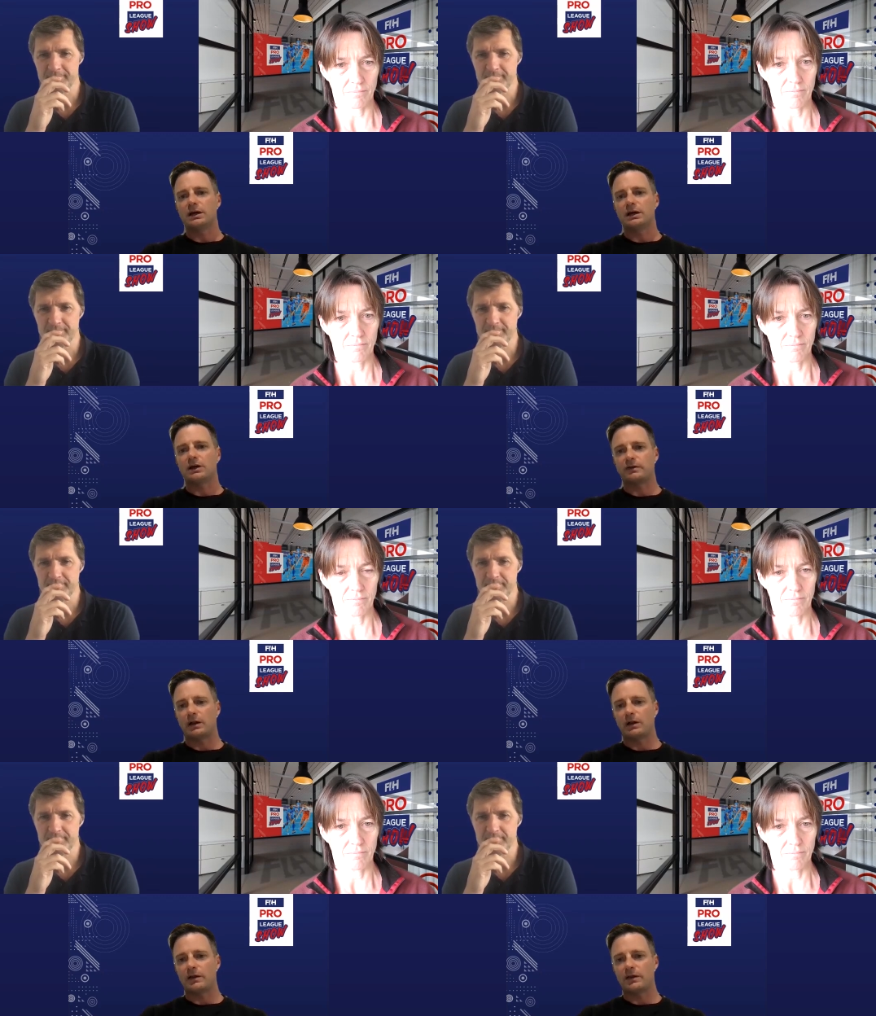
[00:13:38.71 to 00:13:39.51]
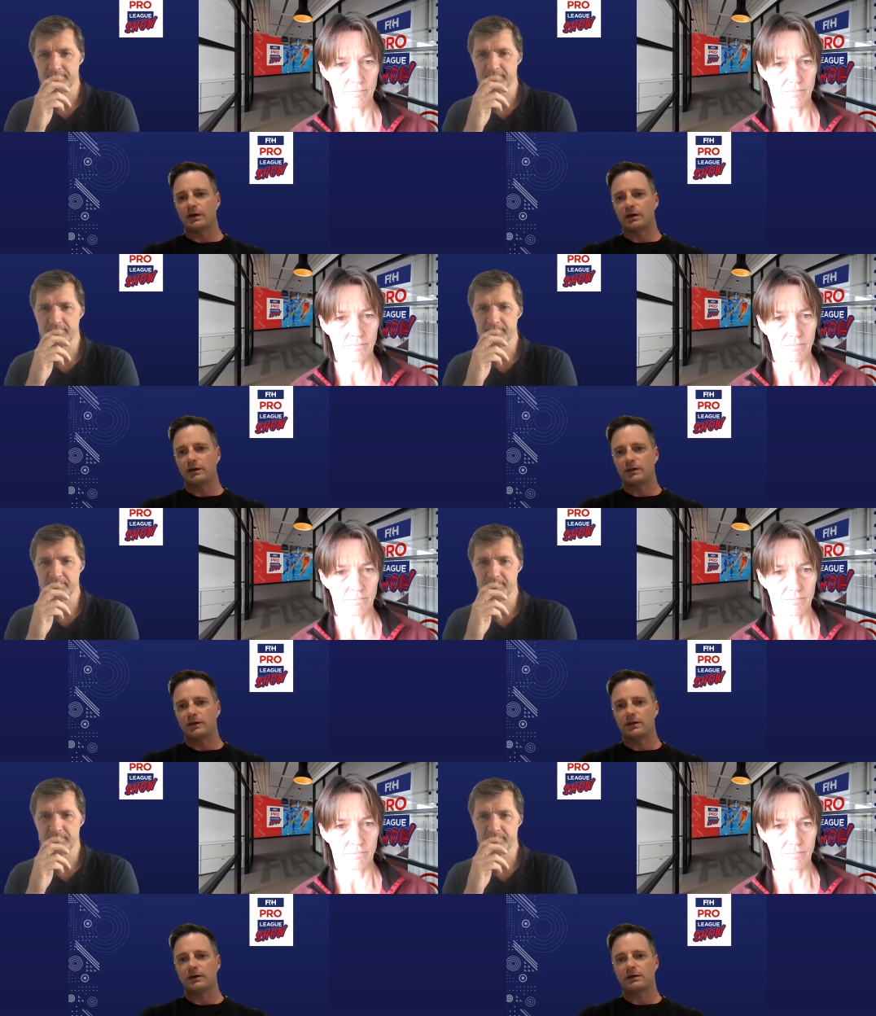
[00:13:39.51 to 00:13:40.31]
Speaker 1: it kind of felt like
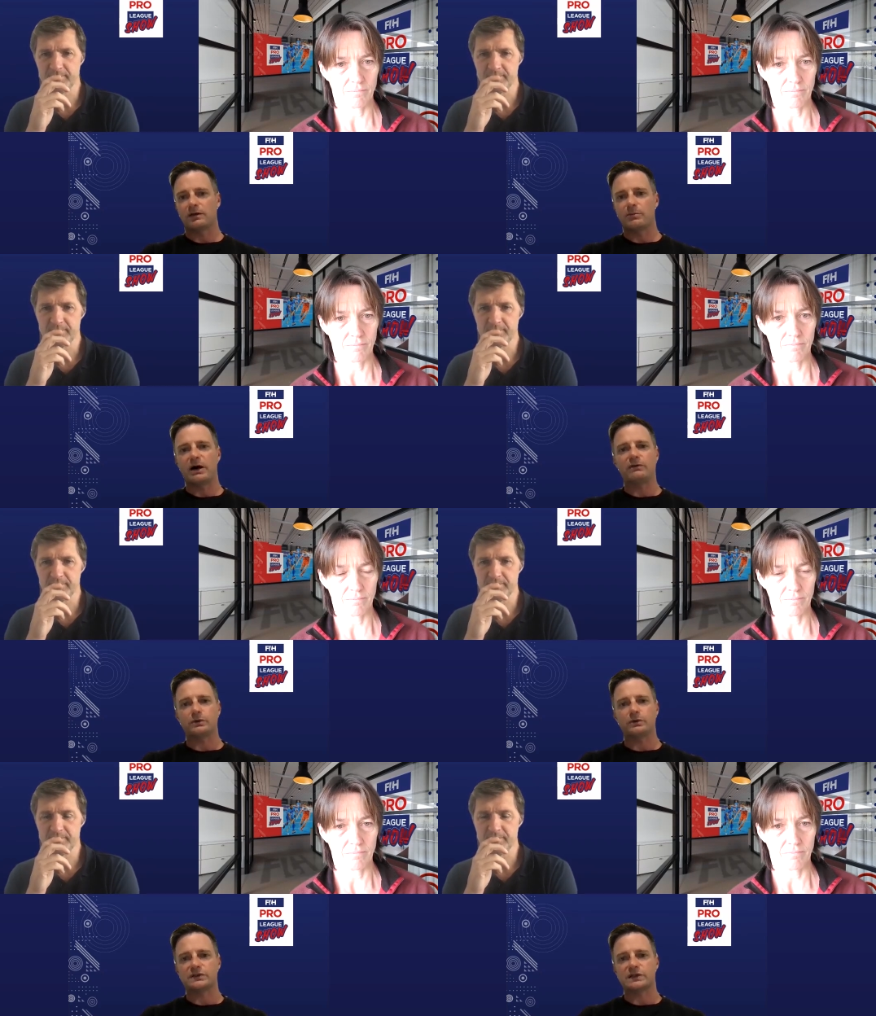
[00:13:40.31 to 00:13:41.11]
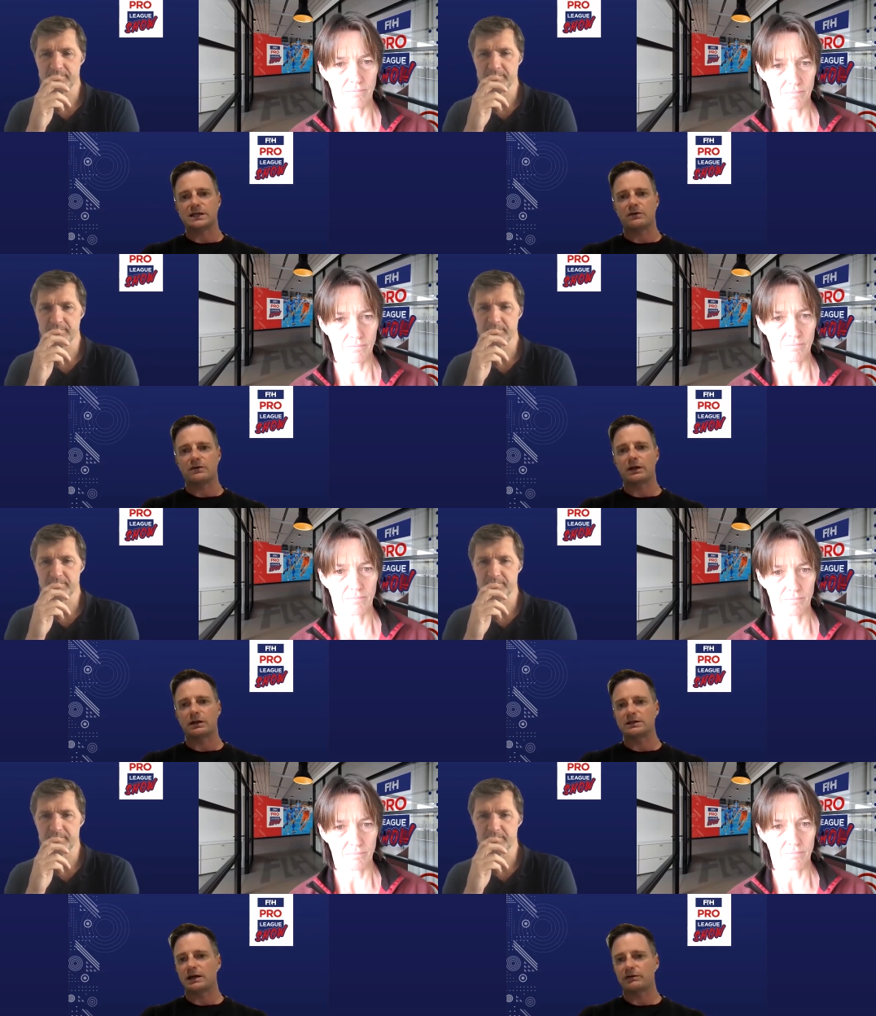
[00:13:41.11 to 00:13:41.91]
the puff was sucked out of
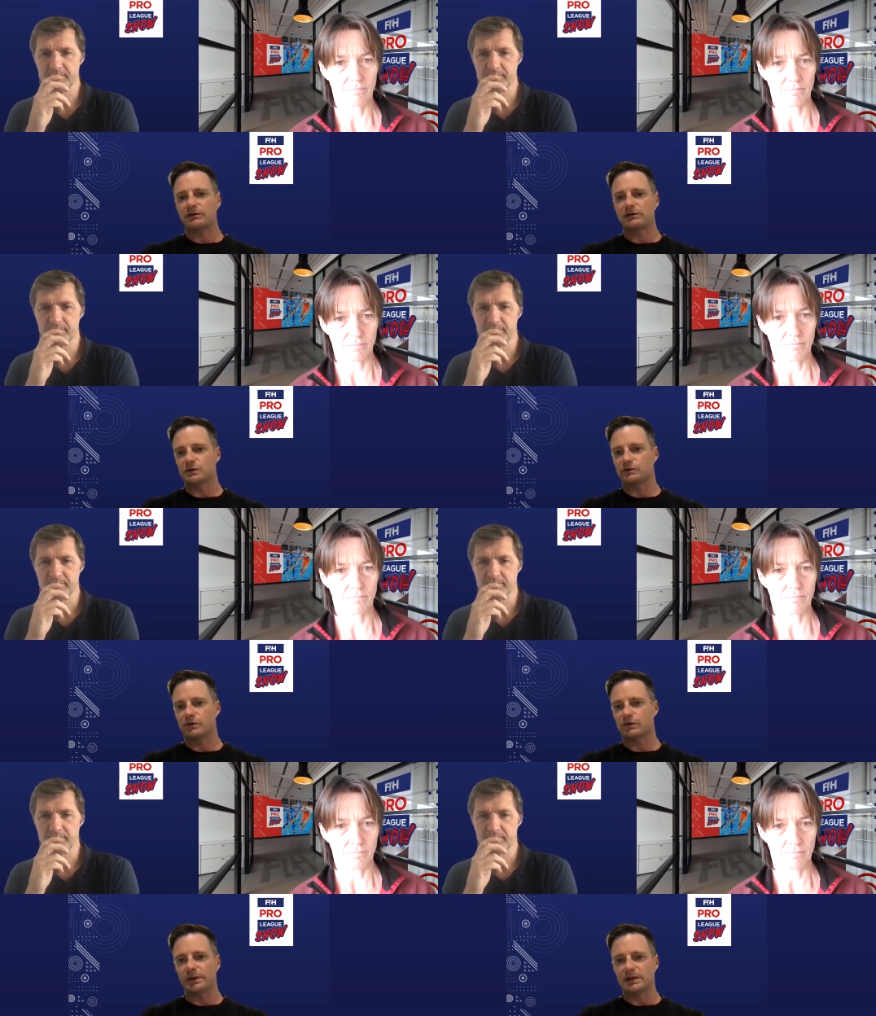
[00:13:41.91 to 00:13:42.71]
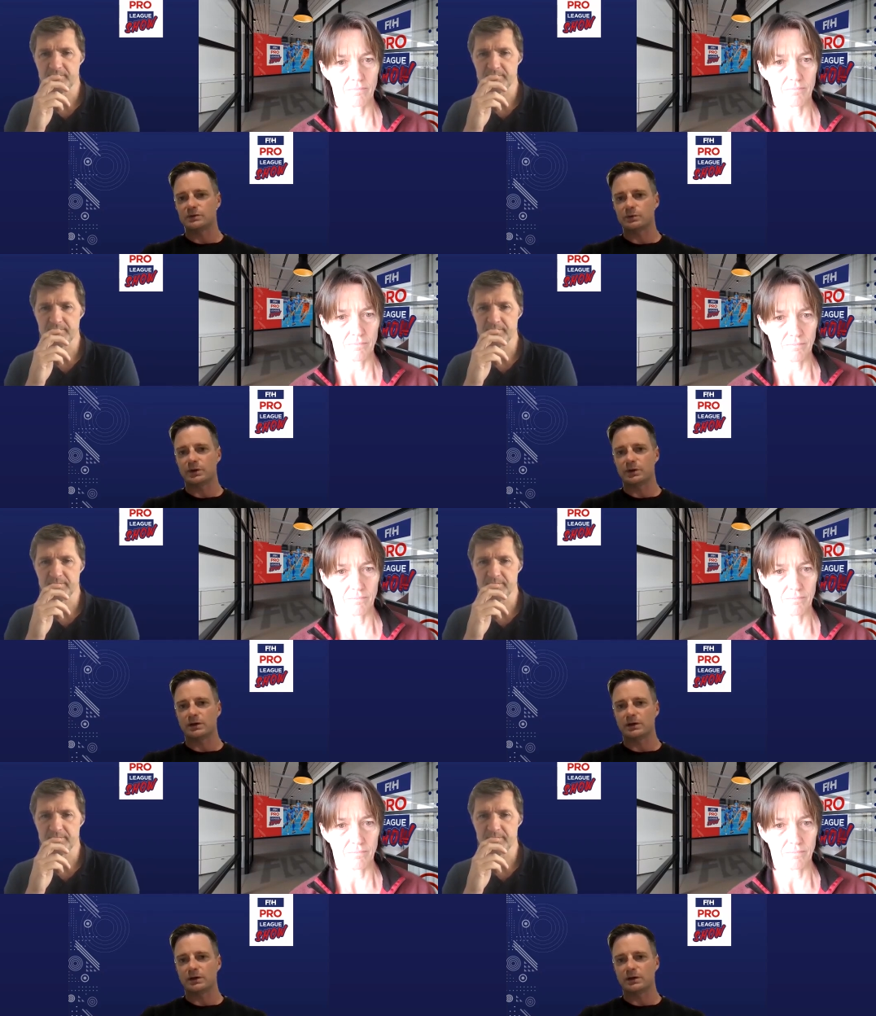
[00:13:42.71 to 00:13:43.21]
England after the first 5 minutes,